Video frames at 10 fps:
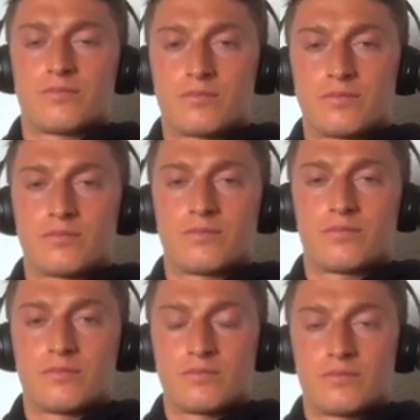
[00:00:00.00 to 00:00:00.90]

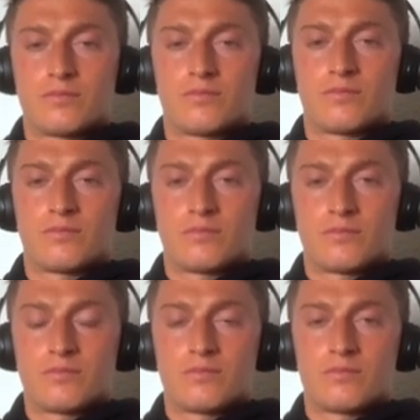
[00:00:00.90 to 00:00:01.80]

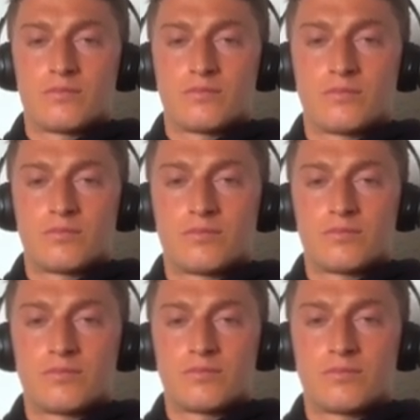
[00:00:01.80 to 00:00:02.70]

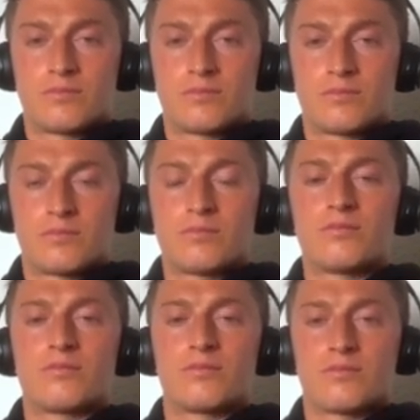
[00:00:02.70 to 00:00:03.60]

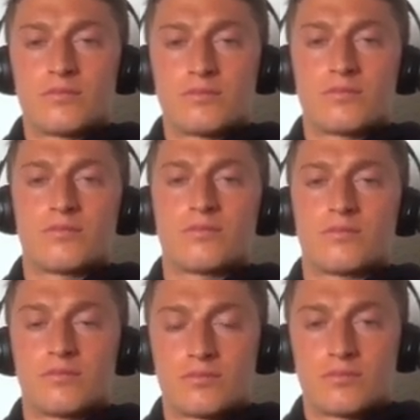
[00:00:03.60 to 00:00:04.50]

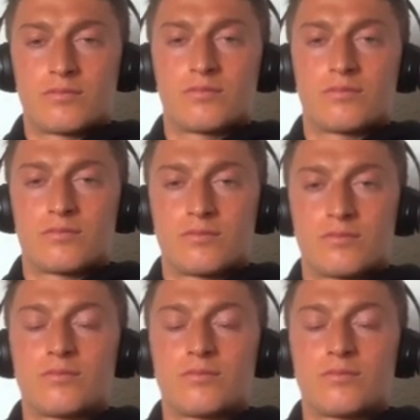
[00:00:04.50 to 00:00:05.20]
(silent)